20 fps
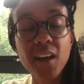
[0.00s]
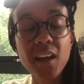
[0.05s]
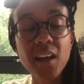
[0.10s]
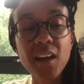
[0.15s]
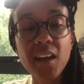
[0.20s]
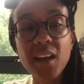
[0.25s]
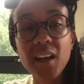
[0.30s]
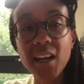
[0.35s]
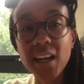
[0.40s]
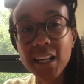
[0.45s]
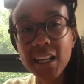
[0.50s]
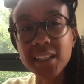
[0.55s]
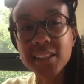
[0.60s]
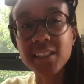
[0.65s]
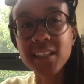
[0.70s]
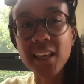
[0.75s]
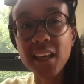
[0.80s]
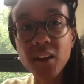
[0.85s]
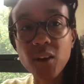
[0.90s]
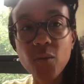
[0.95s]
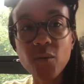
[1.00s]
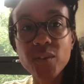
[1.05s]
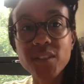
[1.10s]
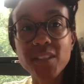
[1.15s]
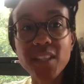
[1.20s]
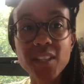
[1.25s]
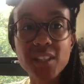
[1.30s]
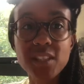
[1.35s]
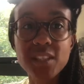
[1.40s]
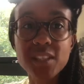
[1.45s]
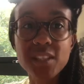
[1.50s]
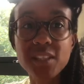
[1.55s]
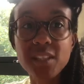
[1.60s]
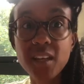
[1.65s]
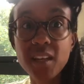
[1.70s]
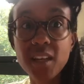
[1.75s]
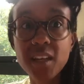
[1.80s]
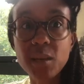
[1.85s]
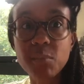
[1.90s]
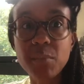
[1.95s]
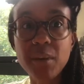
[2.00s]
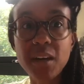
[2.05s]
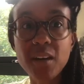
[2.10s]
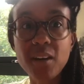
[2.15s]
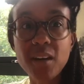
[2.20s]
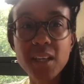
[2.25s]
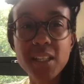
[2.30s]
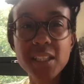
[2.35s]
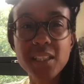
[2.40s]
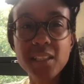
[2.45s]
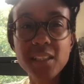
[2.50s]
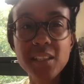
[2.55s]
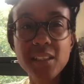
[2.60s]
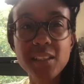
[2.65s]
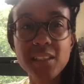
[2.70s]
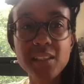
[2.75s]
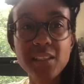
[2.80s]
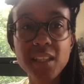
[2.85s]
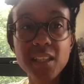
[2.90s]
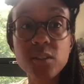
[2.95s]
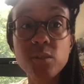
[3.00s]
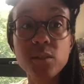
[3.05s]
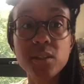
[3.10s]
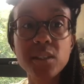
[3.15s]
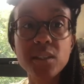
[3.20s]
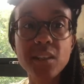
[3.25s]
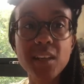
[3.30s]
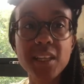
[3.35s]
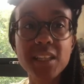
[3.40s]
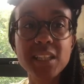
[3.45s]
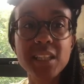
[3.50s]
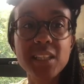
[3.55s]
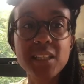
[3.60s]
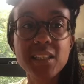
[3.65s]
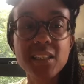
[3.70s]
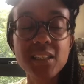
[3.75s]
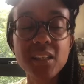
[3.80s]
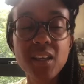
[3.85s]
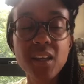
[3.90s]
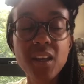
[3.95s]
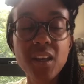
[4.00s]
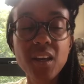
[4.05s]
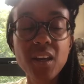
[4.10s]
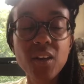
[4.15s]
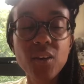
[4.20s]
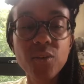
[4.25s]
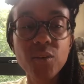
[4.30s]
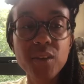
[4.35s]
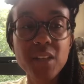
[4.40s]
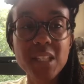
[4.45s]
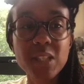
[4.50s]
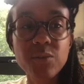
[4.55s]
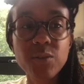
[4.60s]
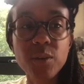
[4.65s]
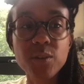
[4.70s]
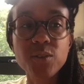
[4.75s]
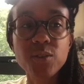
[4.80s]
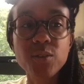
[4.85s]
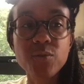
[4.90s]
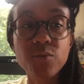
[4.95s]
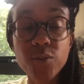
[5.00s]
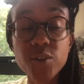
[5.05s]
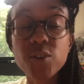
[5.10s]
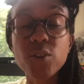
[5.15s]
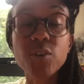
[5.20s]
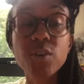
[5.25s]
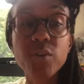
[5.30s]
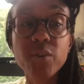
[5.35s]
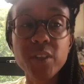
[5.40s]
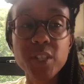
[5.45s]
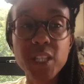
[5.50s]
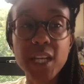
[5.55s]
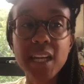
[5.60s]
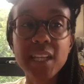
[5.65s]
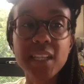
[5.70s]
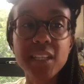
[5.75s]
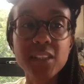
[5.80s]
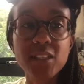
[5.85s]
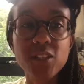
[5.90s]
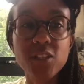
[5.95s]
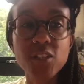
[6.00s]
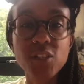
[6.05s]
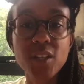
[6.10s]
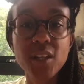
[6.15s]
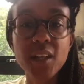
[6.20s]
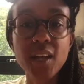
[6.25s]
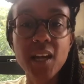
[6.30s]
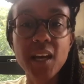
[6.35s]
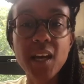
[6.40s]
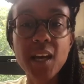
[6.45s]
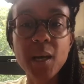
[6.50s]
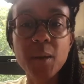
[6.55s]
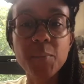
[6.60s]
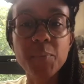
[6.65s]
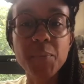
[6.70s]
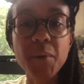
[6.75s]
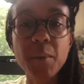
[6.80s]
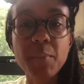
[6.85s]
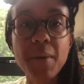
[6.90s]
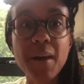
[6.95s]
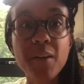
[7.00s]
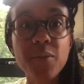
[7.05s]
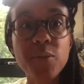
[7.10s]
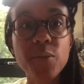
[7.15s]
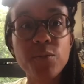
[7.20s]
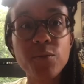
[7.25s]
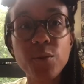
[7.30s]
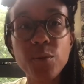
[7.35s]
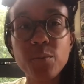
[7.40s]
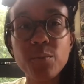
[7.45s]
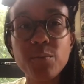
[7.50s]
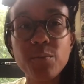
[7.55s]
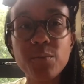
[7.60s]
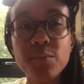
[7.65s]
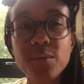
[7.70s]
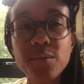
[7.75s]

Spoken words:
and let's get a conversation started about ideas, interesting ideas for this photography challenge, about the room.